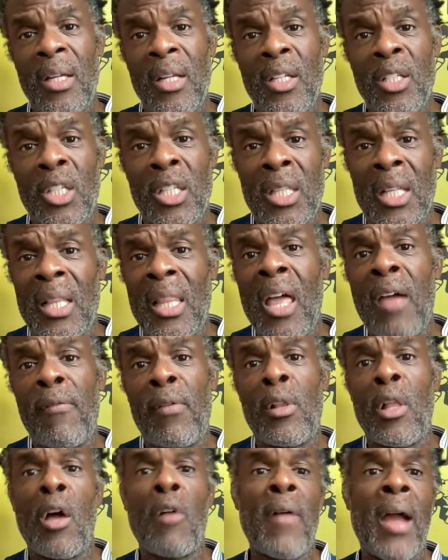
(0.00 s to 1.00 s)
to the
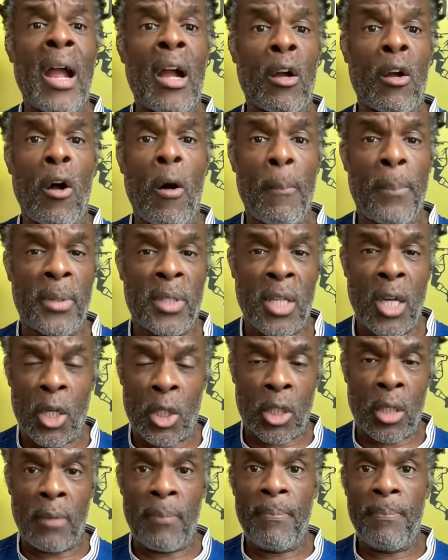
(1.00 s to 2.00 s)
level of our competition.